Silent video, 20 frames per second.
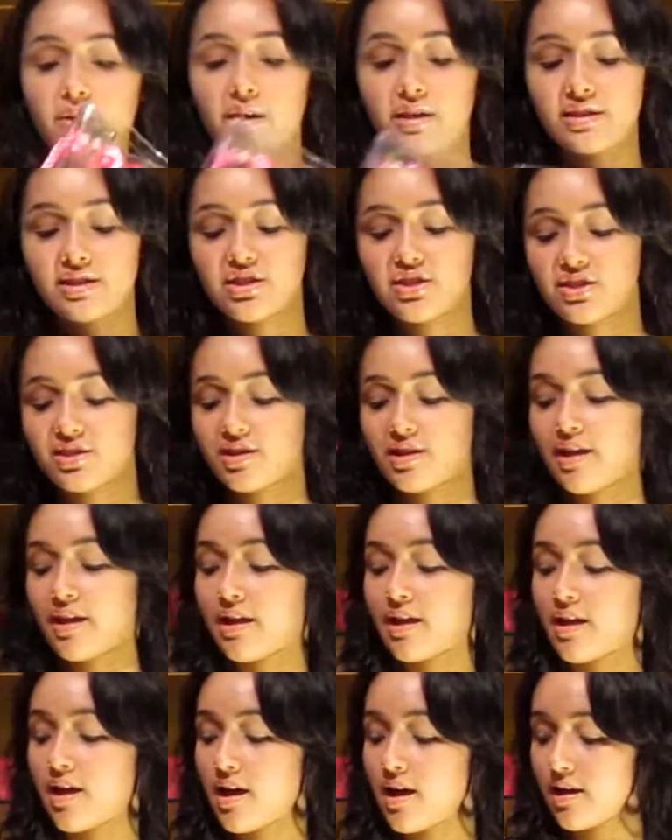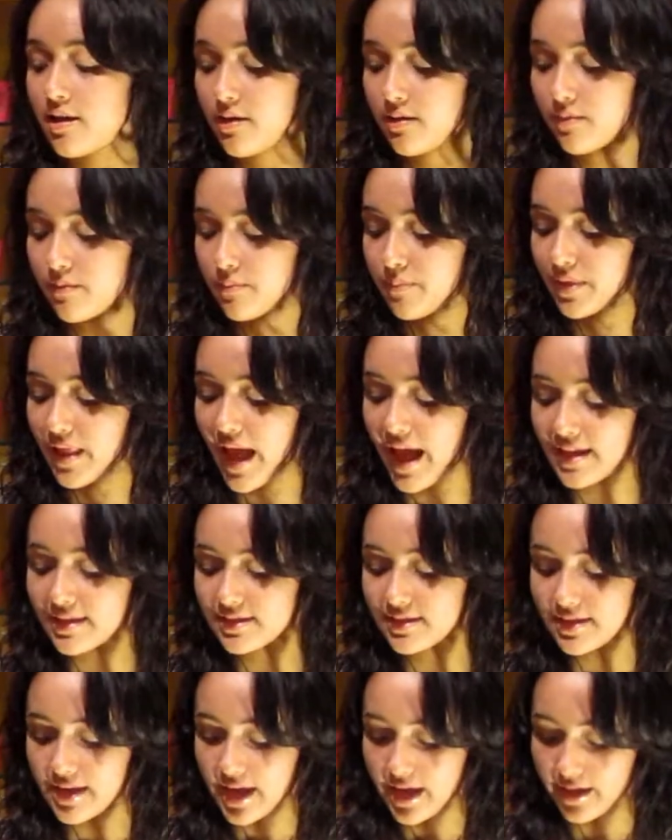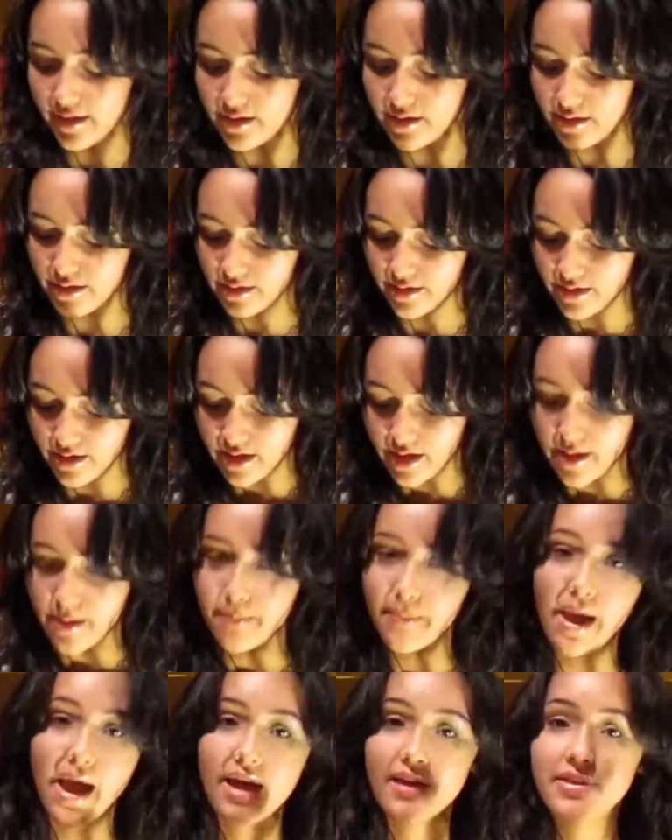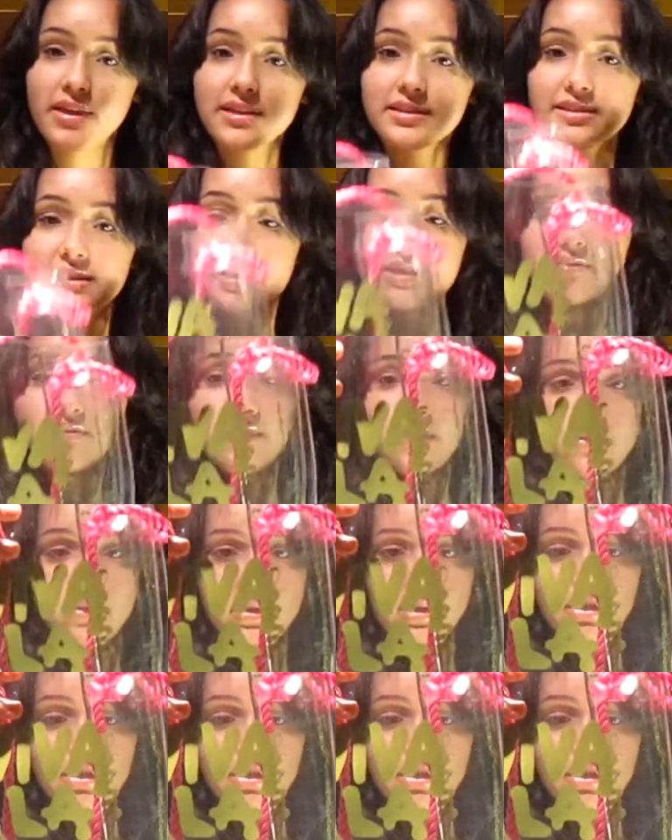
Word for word: It's just like a plastic bag that says Viva